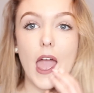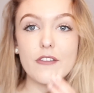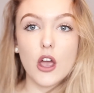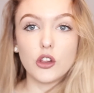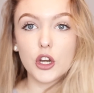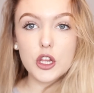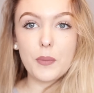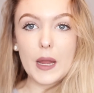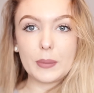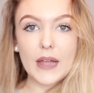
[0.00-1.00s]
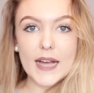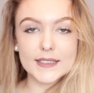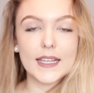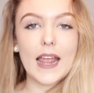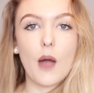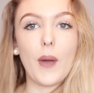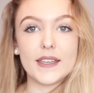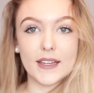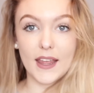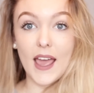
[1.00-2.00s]
A lot of you people are asking how
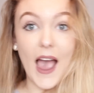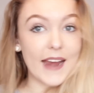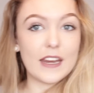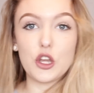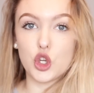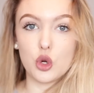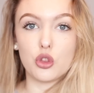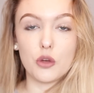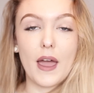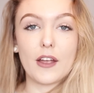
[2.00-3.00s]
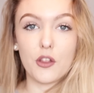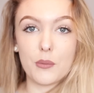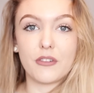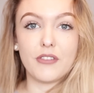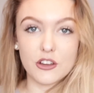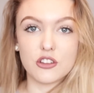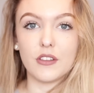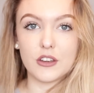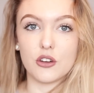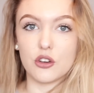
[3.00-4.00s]
I did it. I didn't do them, I got them
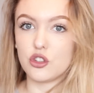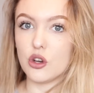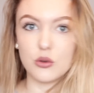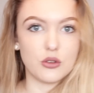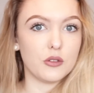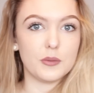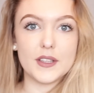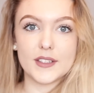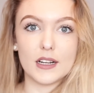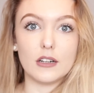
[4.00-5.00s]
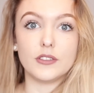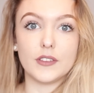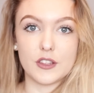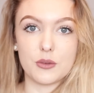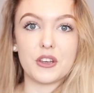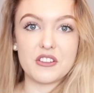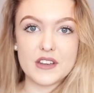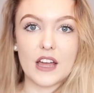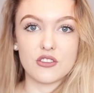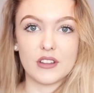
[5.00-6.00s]
professionally done. Don't do them yourself unless you want
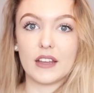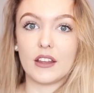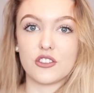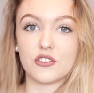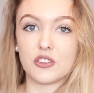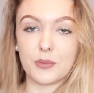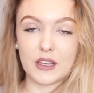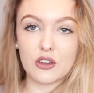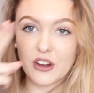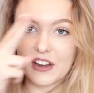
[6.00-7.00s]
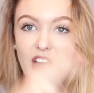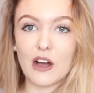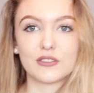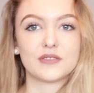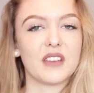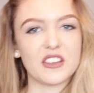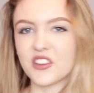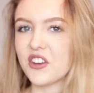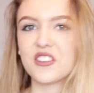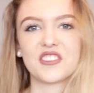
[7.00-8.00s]
your natural eyelashes to be cut in half.
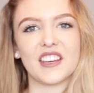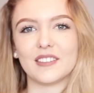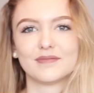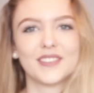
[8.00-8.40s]
It's not a good thing.